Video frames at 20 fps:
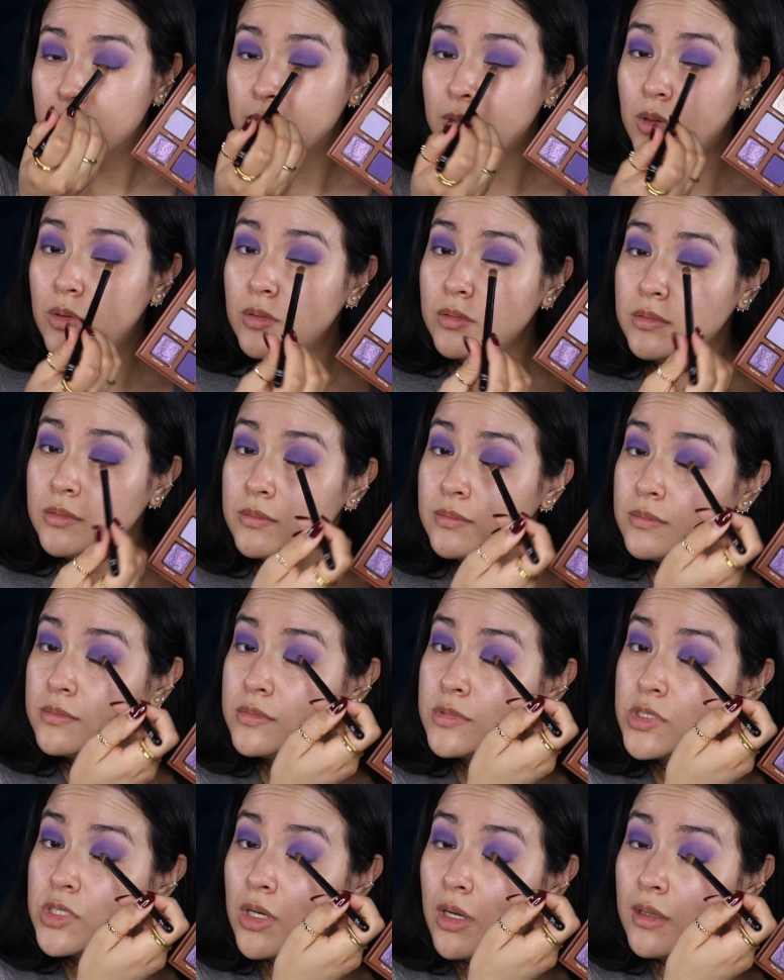whole
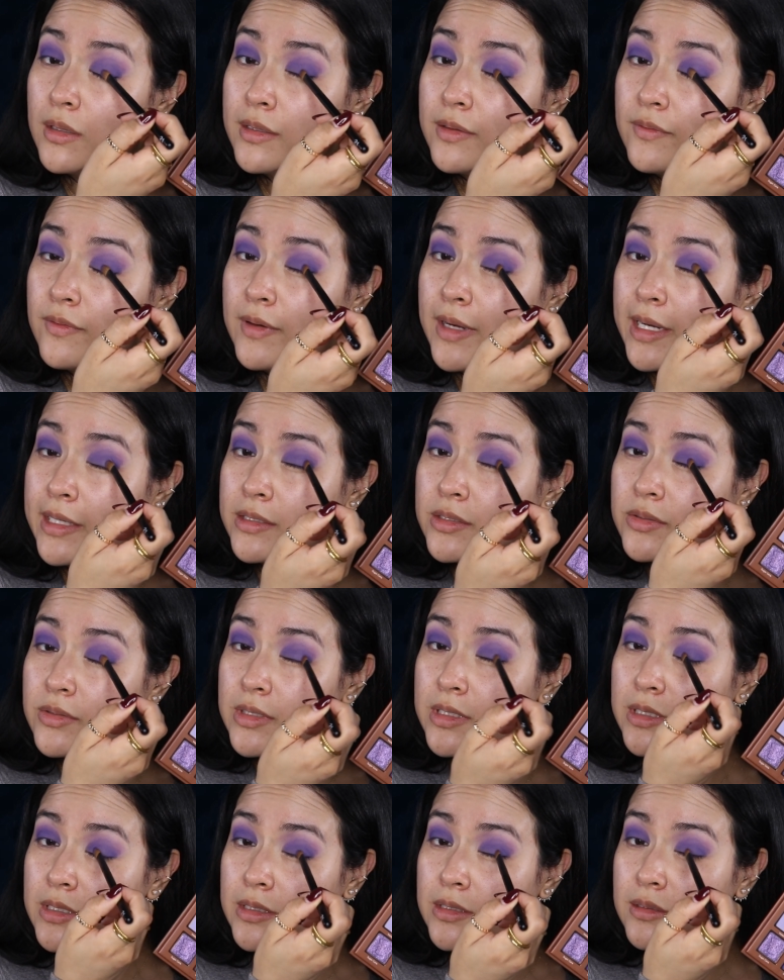chocolate
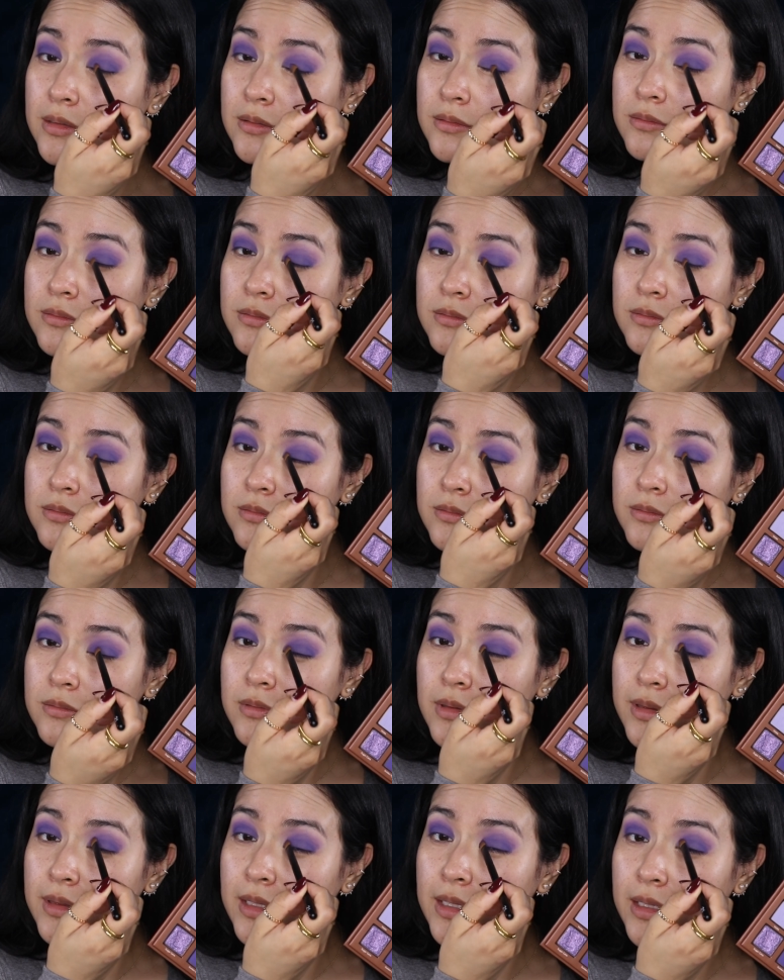factory
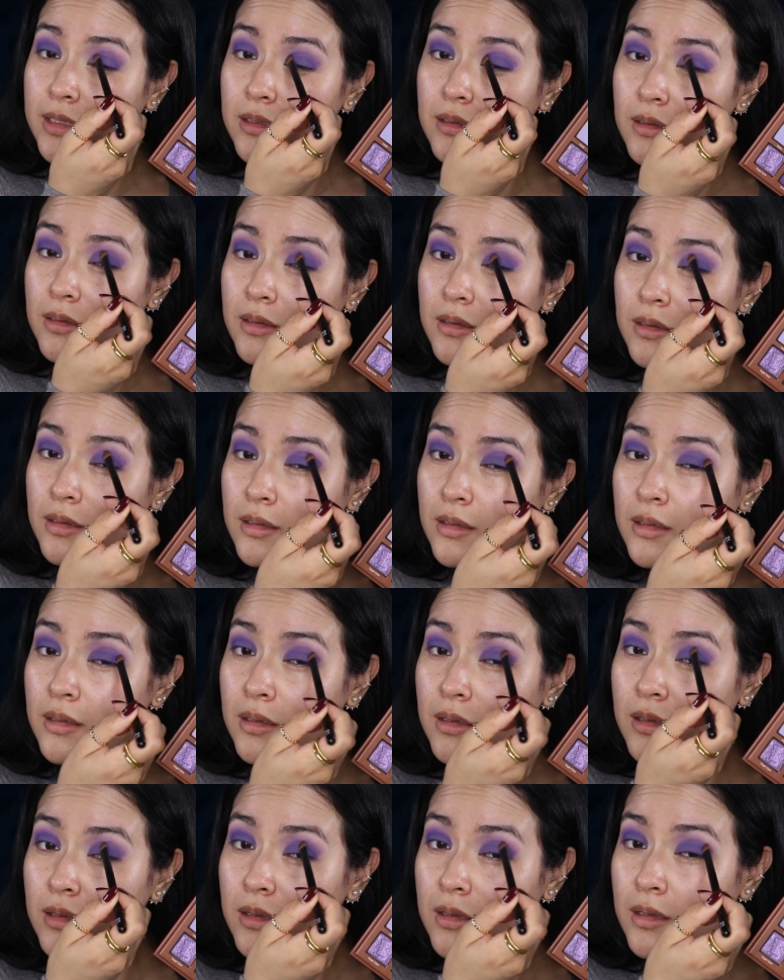thing.
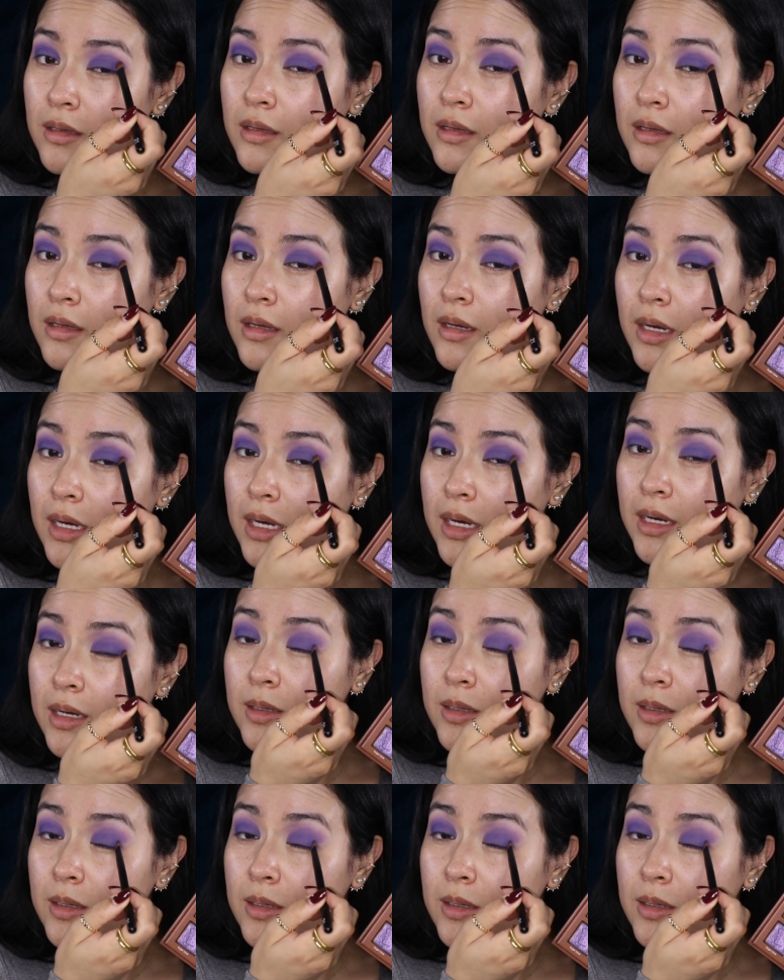But